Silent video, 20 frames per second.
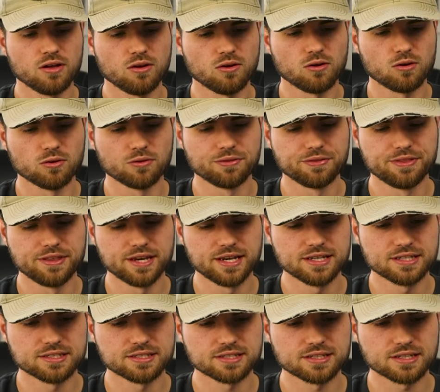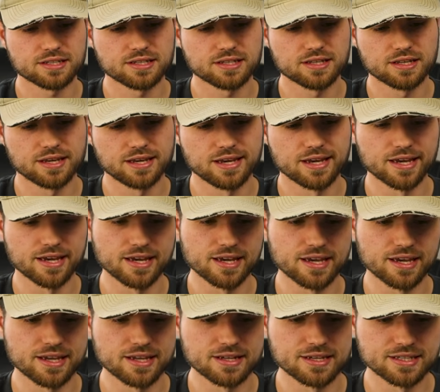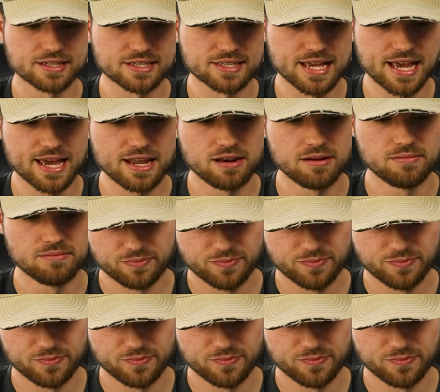hold this and it's dead.